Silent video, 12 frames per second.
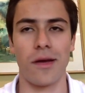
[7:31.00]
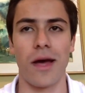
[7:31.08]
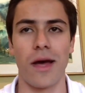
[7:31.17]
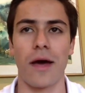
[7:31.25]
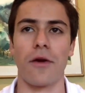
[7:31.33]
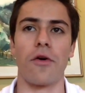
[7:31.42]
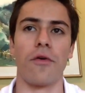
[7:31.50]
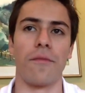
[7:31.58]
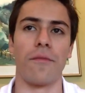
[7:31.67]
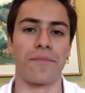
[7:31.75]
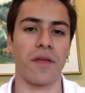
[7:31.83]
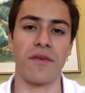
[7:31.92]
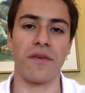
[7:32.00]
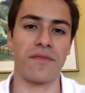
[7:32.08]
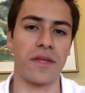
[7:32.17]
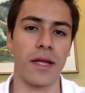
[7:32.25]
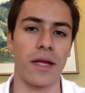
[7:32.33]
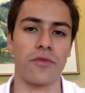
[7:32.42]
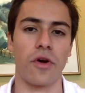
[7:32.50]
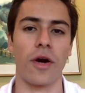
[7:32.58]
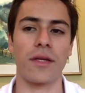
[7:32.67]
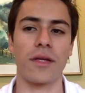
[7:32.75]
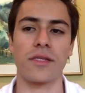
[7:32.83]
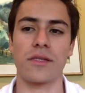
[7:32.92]
I don't know, 50 add to
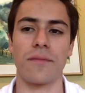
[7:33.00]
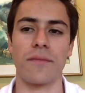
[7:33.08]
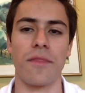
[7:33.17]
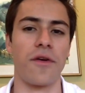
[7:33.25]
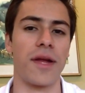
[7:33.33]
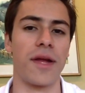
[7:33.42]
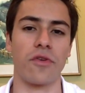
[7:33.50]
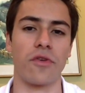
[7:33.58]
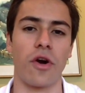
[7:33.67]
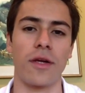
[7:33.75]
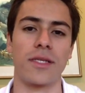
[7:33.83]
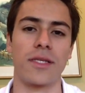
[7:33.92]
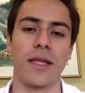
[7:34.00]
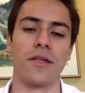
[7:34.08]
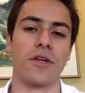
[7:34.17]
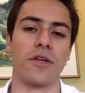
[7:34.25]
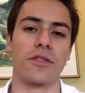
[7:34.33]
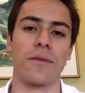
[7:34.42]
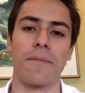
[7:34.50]
carts, 30 add to carts, and then just